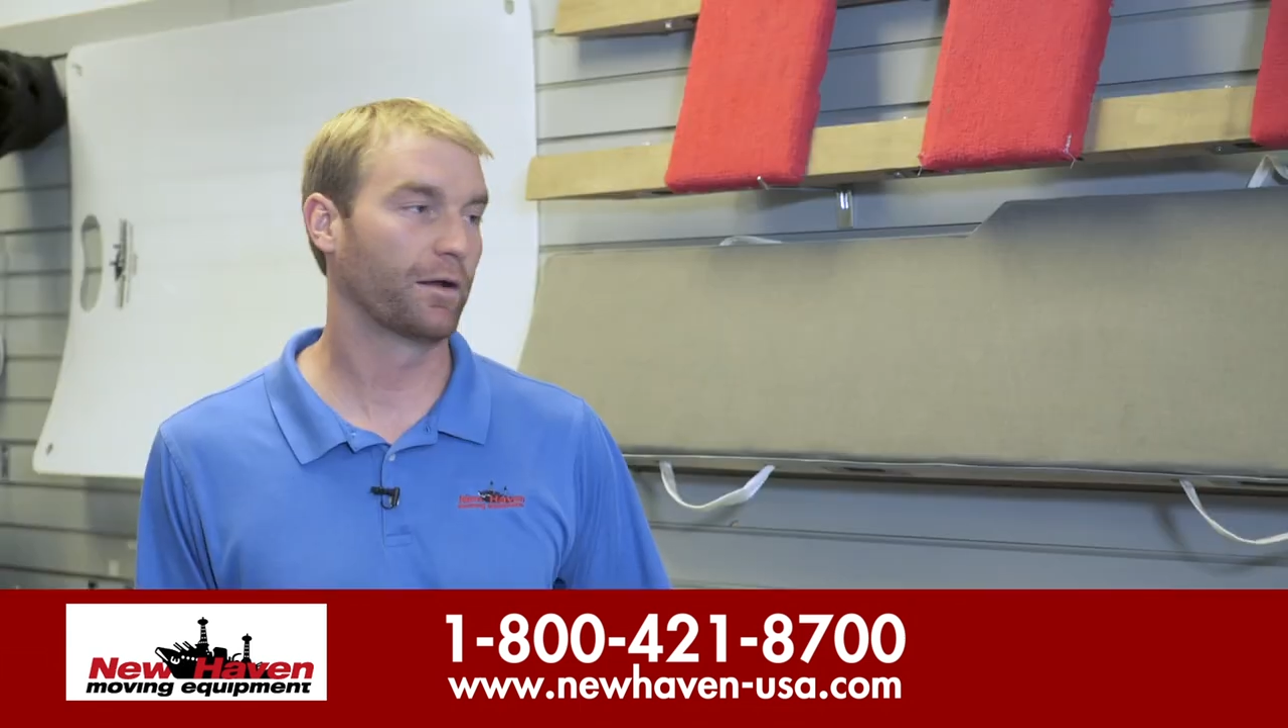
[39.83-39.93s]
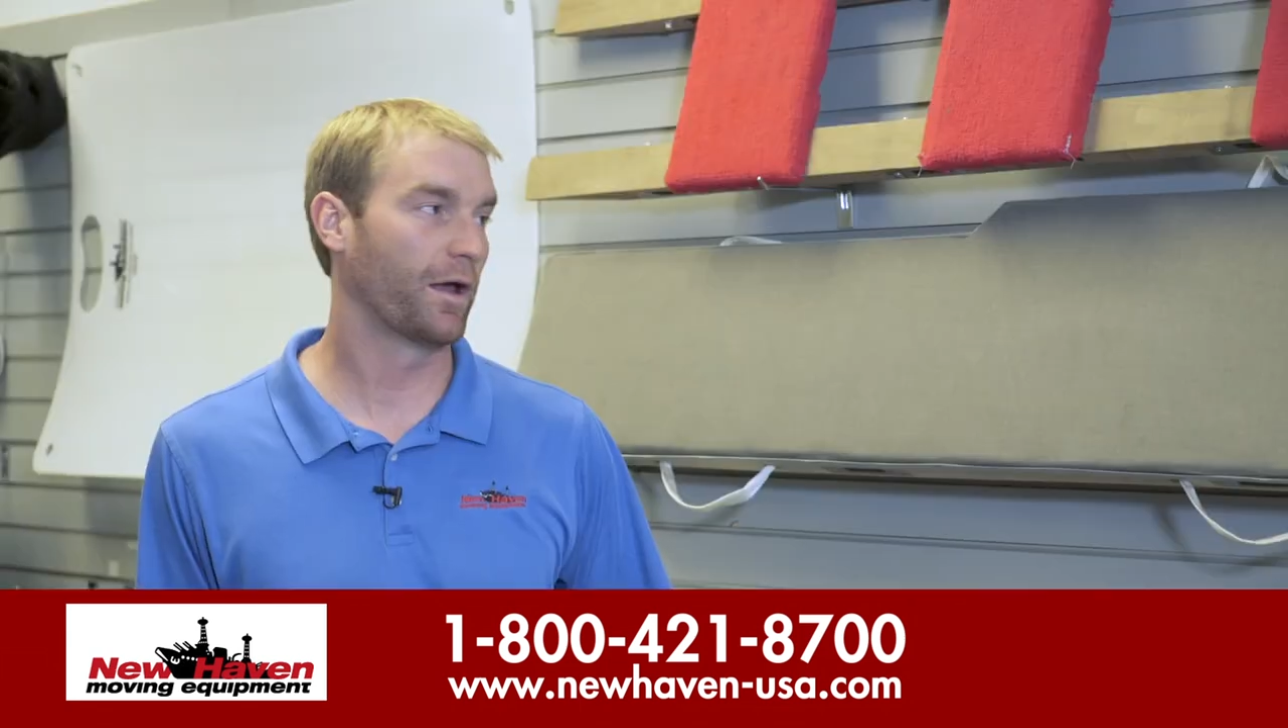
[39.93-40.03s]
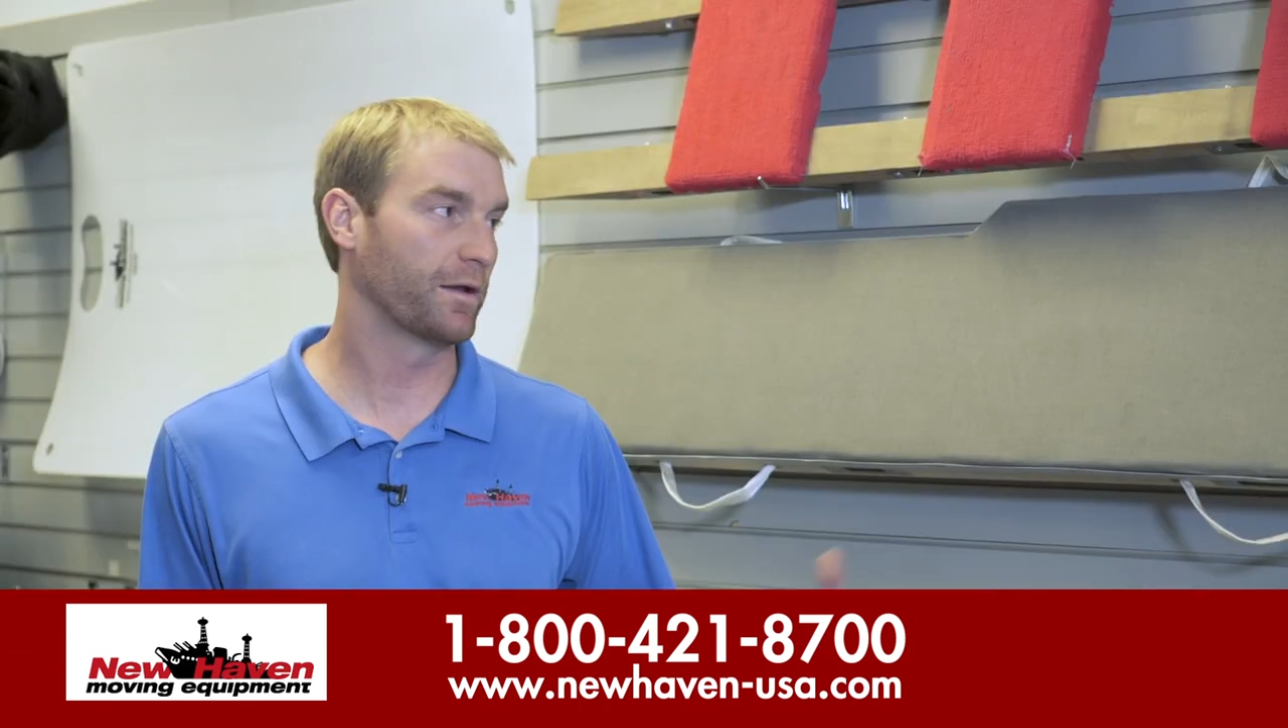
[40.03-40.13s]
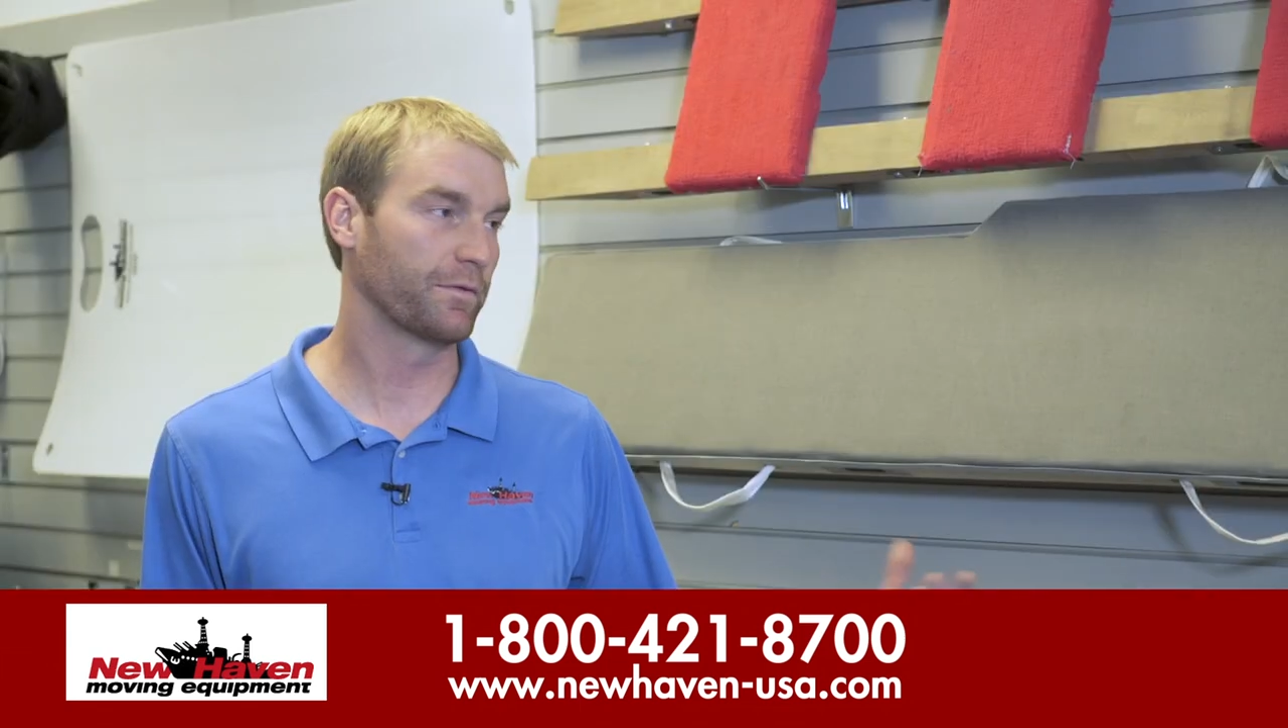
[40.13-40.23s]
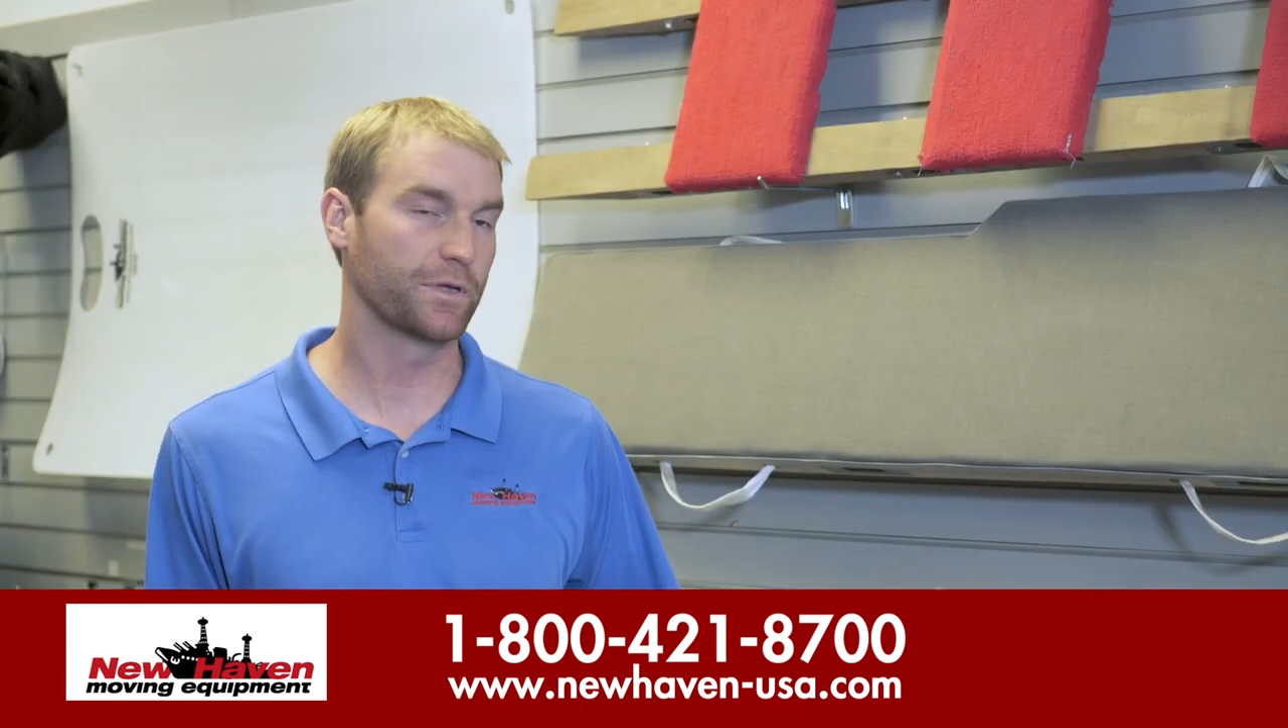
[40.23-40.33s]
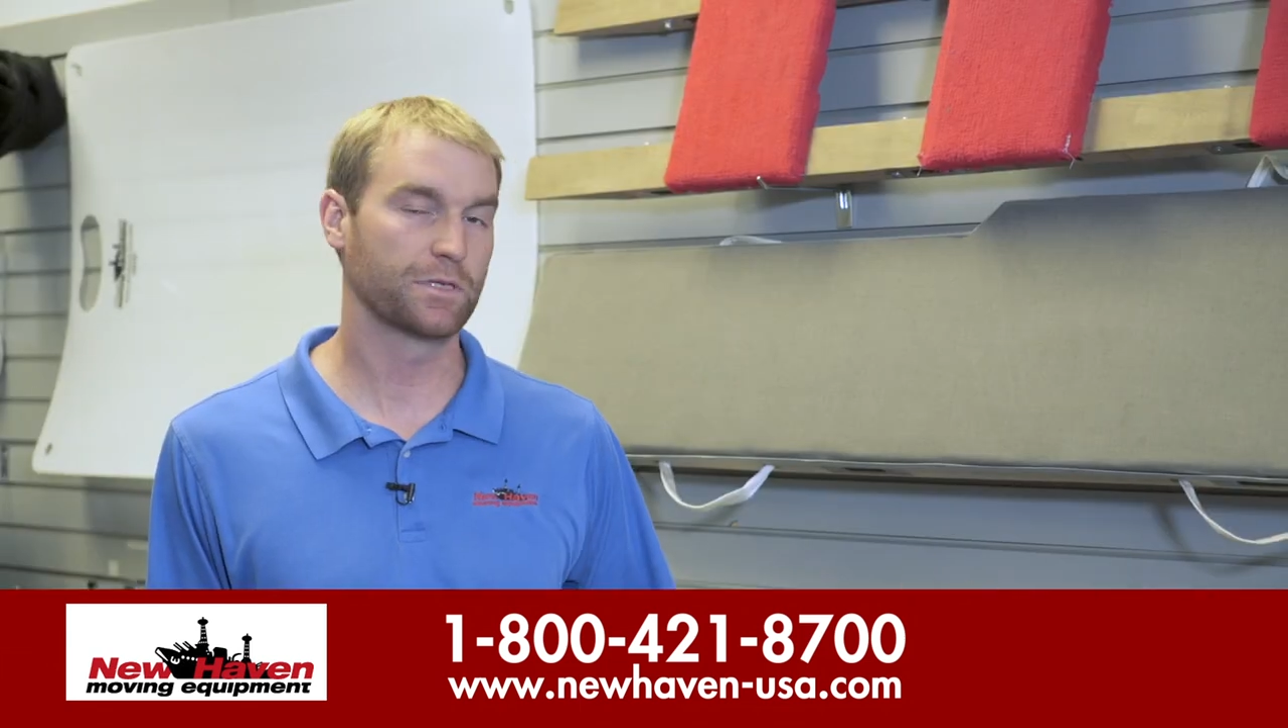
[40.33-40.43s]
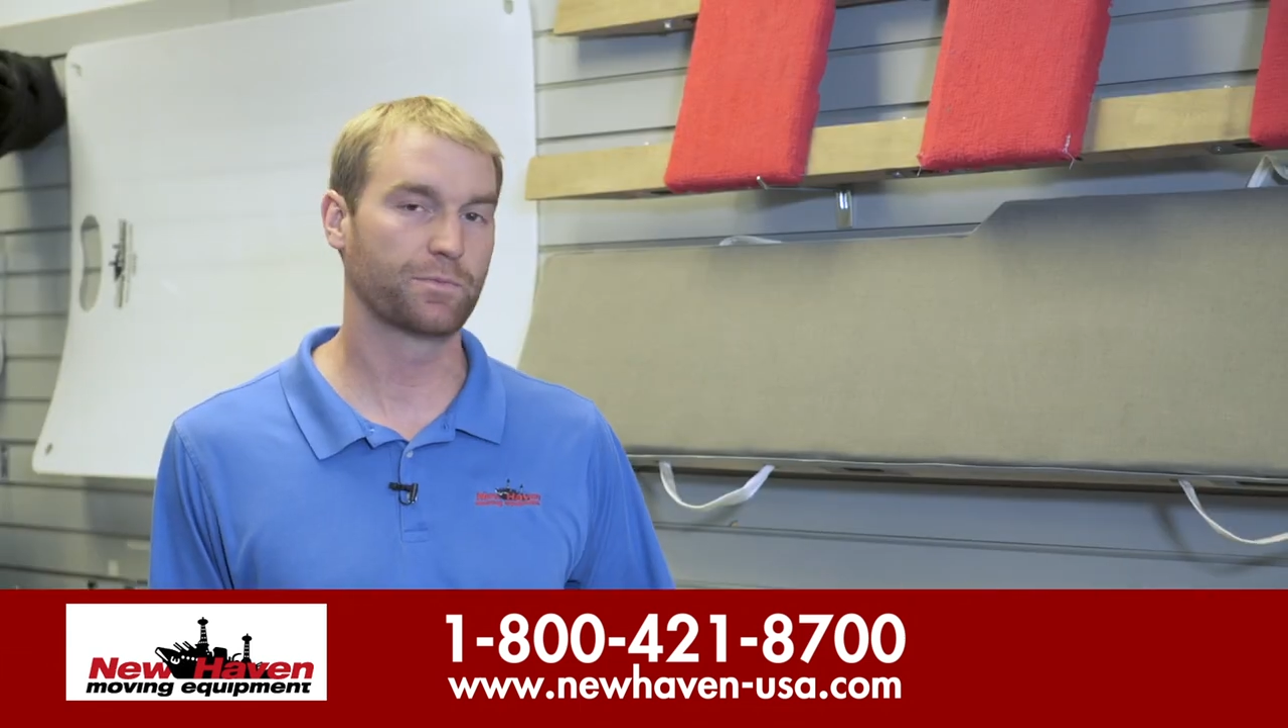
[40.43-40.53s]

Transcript: then any of these